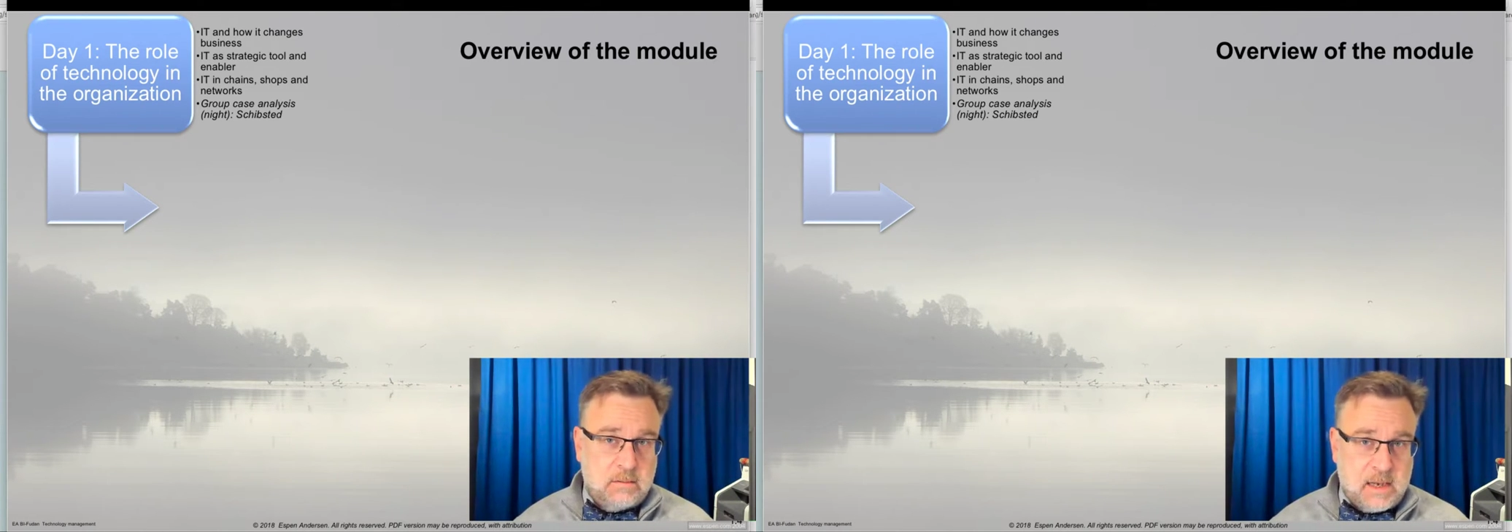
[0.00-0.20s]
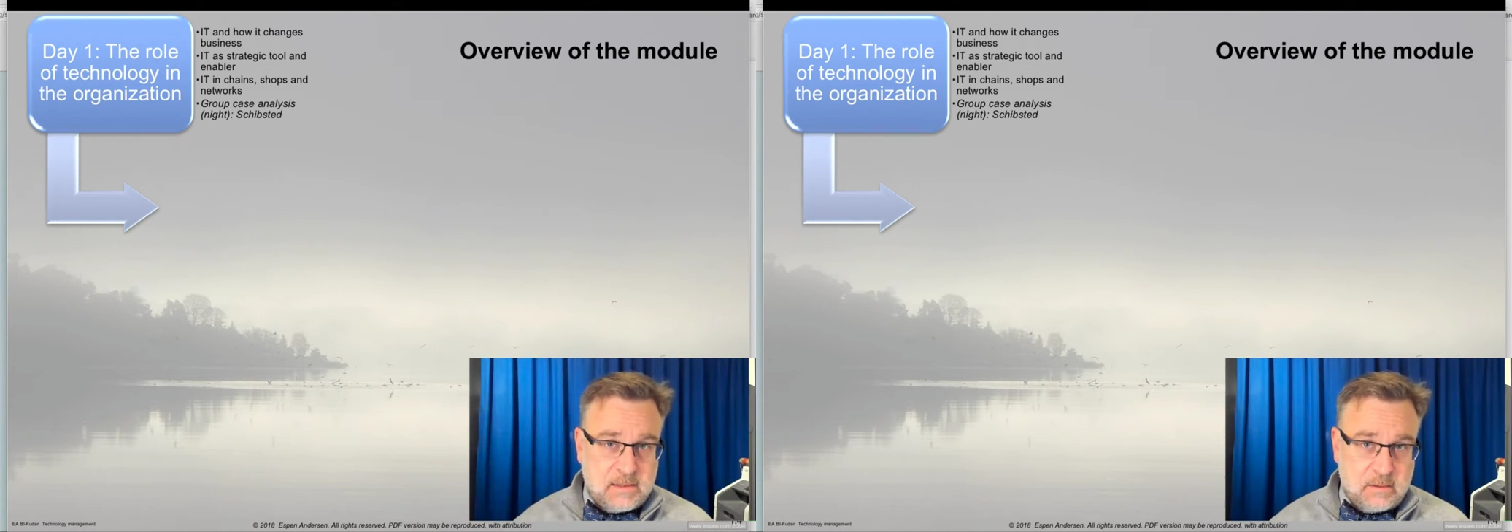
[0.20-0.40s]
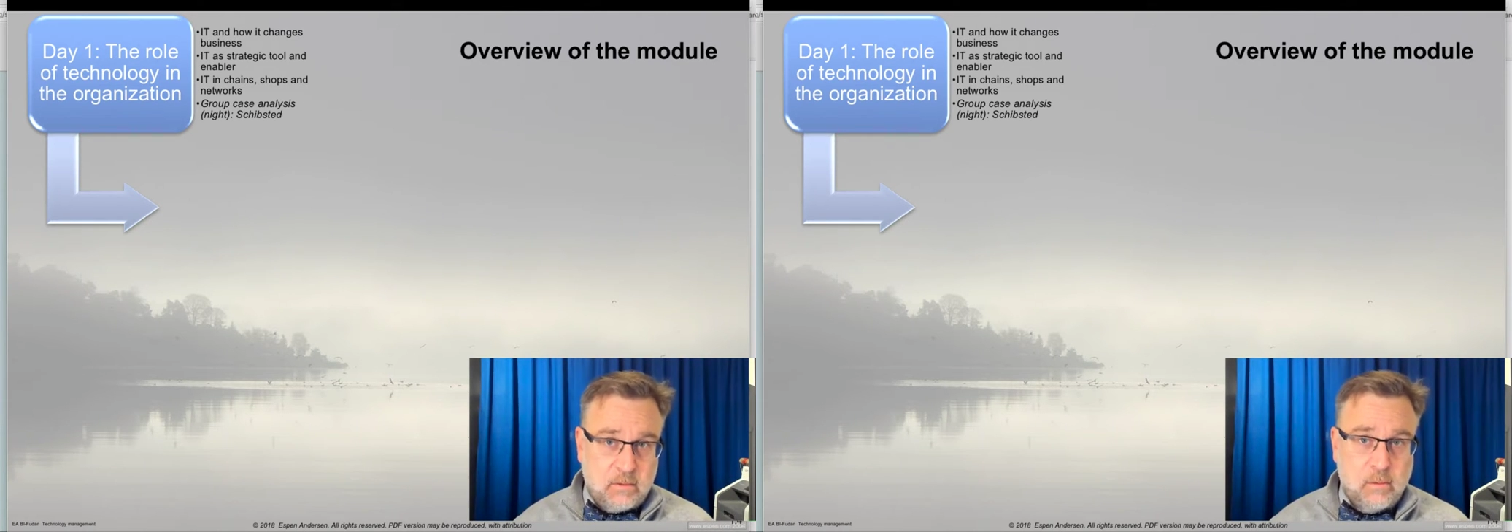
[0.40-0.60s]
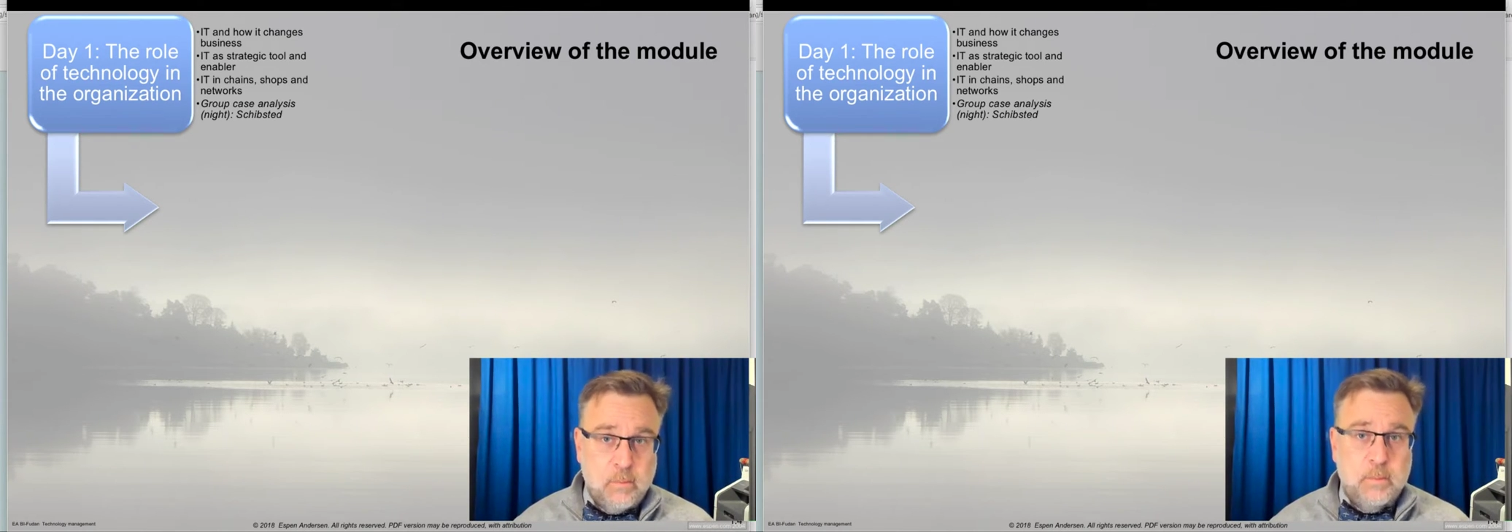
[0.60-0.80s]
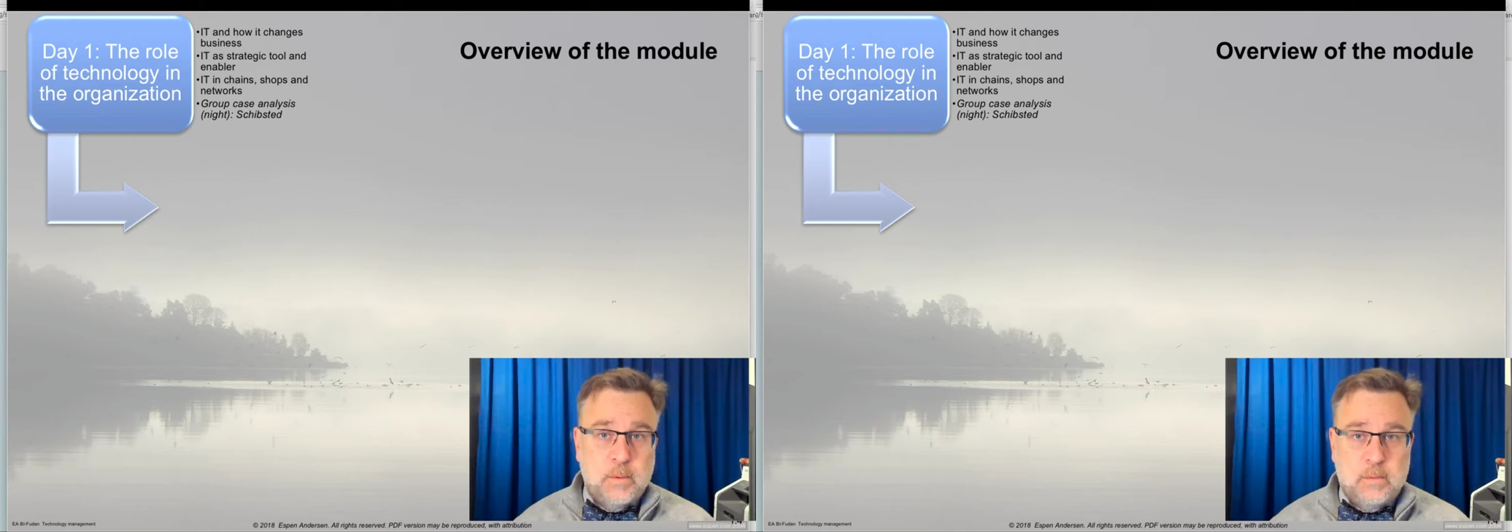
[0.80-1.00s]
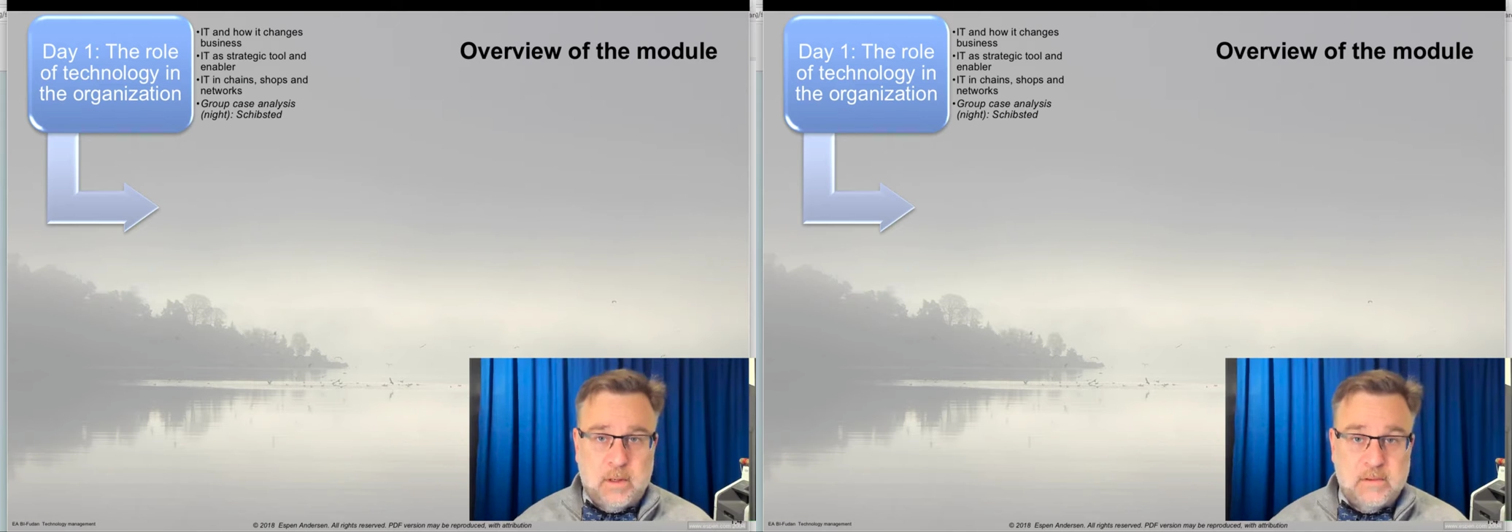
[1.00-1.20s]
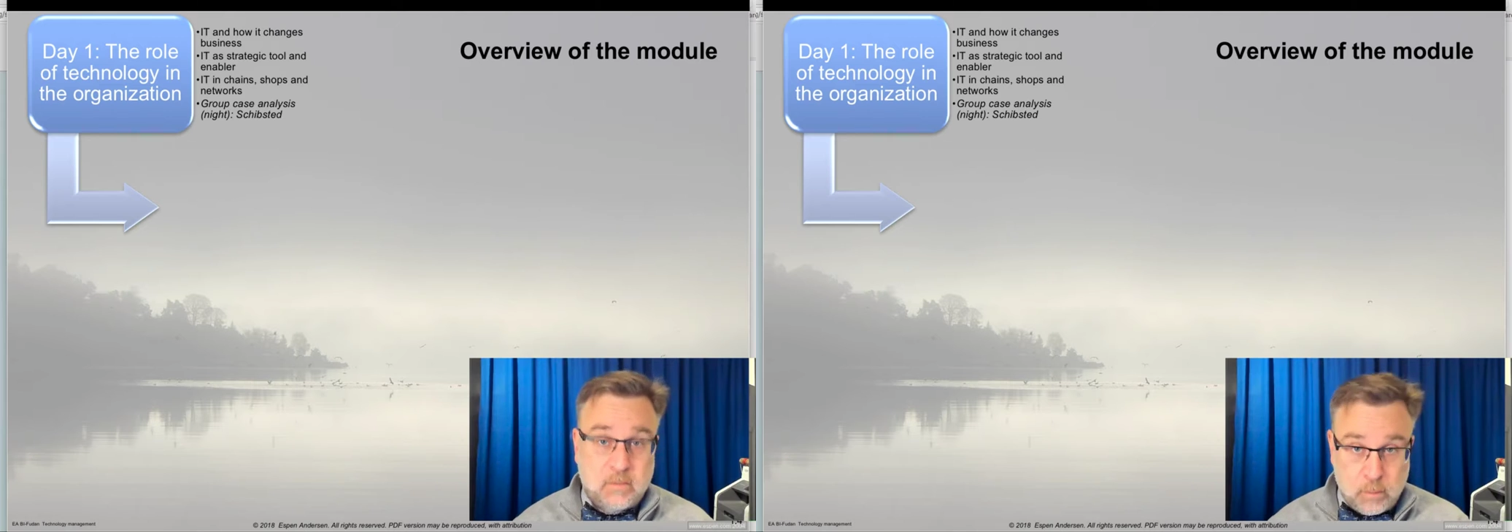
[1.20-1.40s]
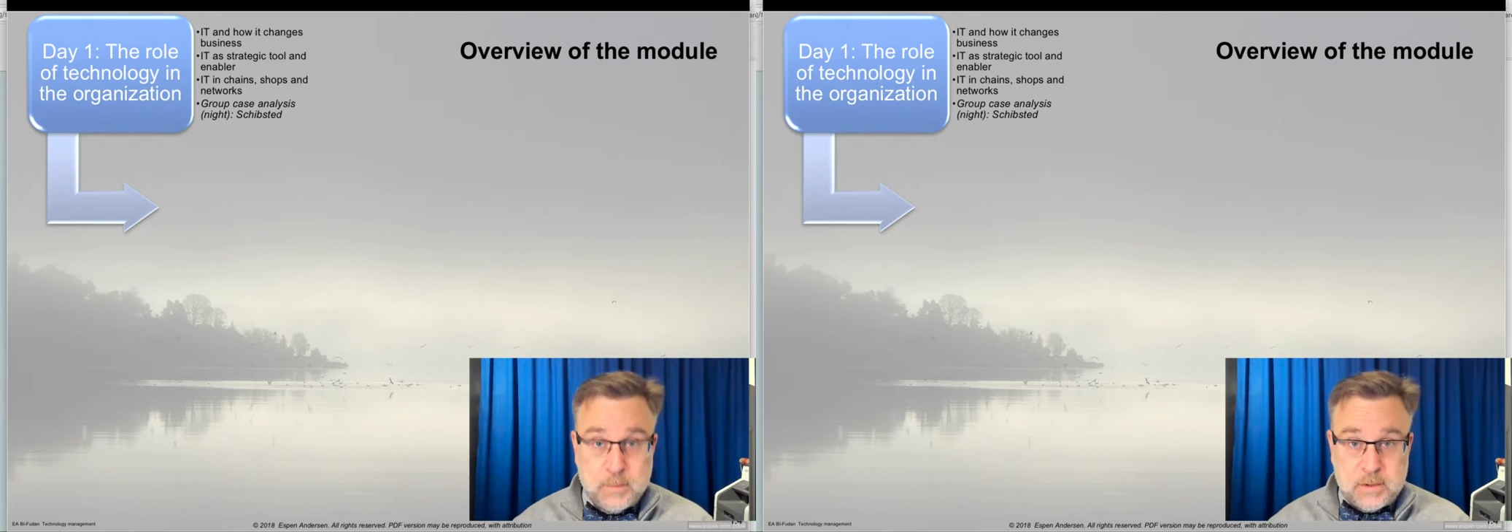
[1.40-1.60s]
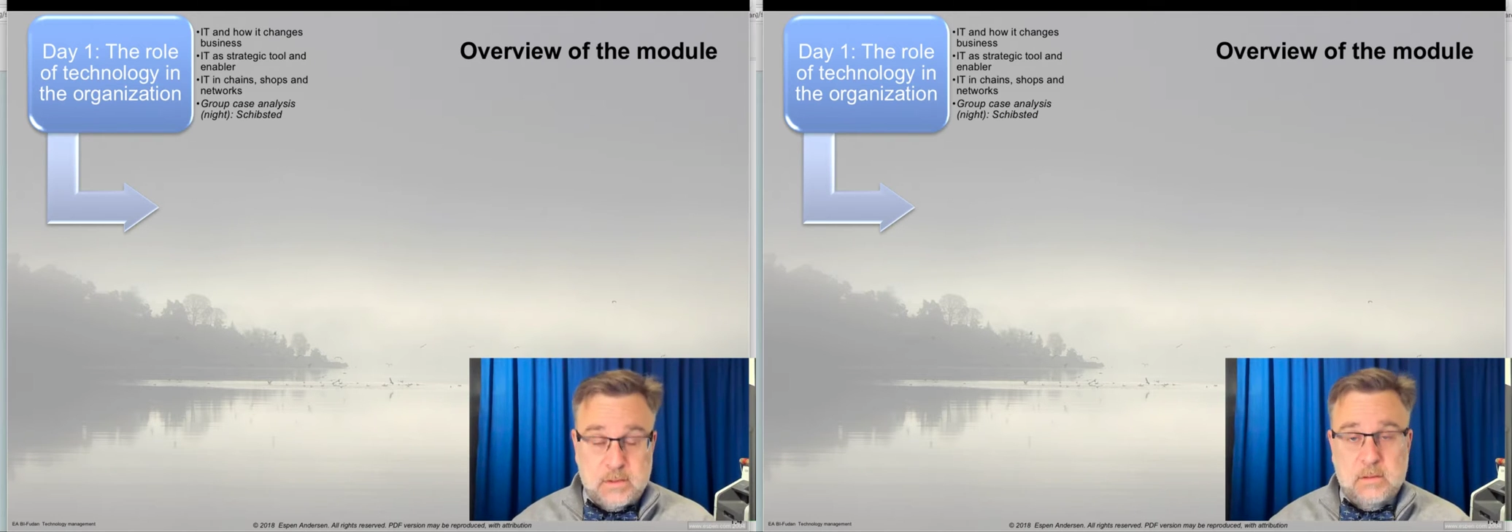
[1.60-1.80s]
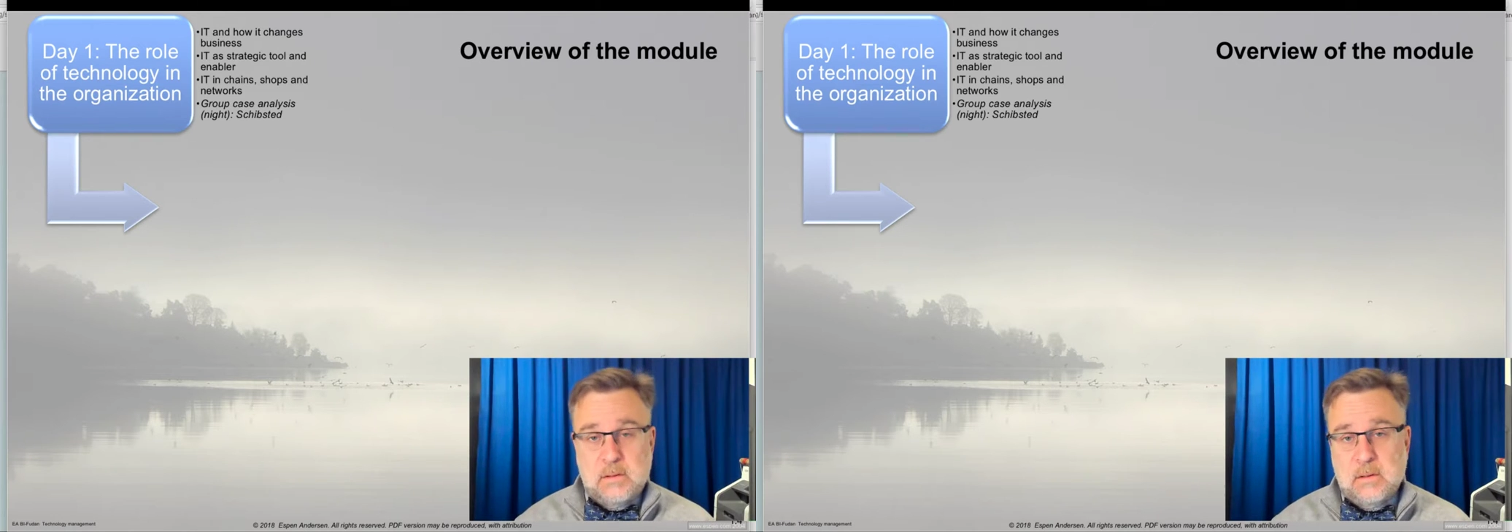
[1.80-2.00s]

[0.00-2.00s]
as groups.